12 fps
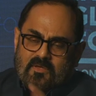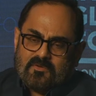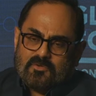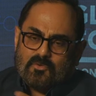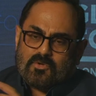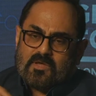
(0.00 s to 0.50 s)

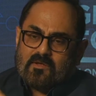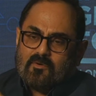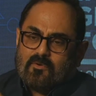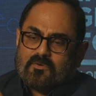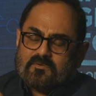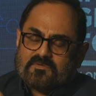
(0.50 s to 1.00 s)
UK
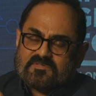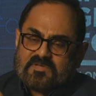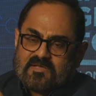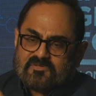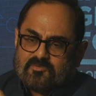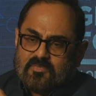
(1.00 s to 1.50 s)
alone. This
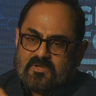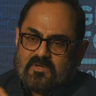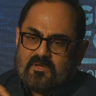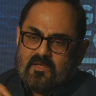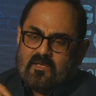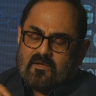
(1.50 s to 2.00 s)
has to
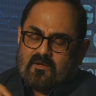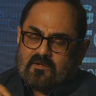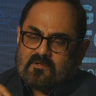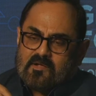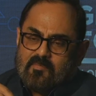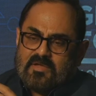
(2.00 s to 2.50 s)
be a
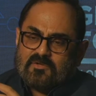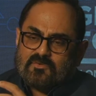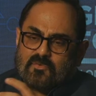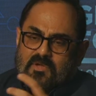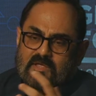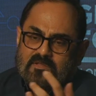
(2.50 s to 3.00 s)
coming
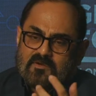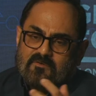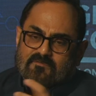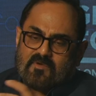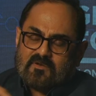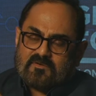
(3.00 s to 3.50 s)
together
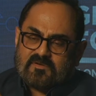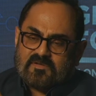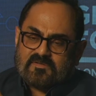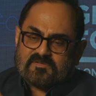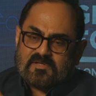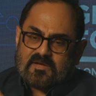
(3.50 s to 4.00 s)
of
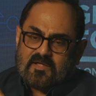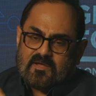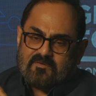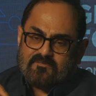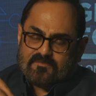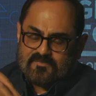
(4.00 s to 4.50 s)
countries that
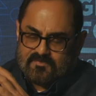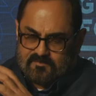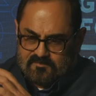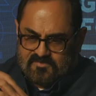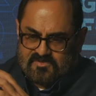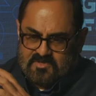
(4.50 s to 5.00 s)
have
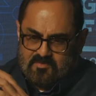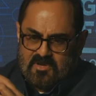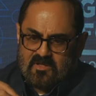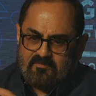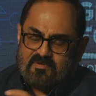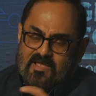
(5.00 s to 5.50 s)

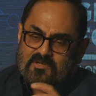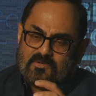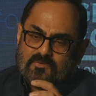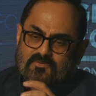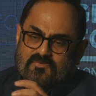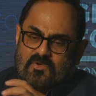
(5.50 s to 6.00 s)
similar
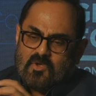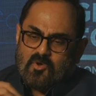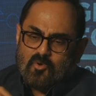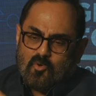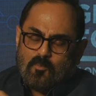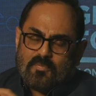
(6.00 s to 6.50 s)
values,
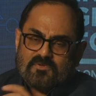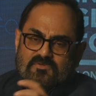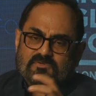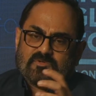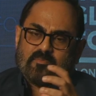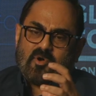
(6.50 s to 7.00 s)

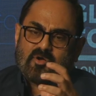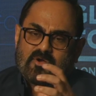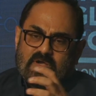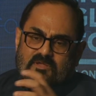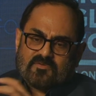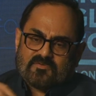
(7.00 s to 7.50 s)
open
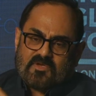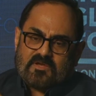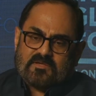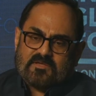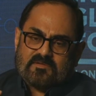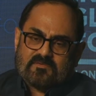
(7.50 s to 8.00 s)
democratic
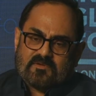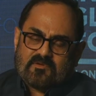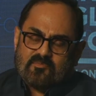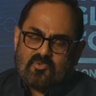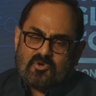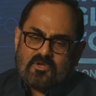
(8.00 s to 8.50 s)
societies and
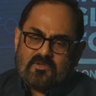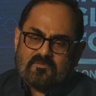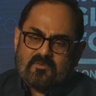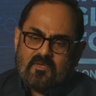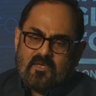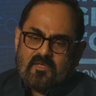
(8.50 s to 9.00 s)

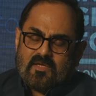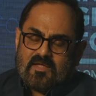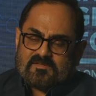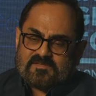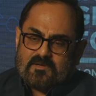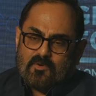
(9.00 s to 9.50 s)
communities,
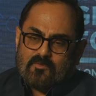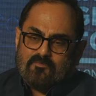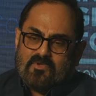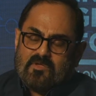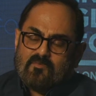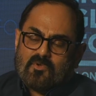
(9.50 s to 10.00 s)
and say,
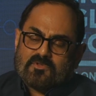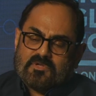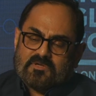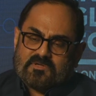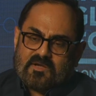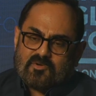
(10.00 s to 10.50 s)
look, we want the
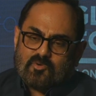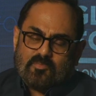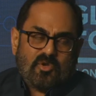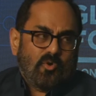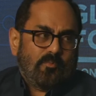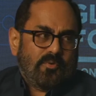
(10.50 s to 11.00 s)
internet to
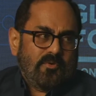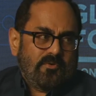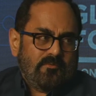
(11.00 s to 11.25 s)
be open.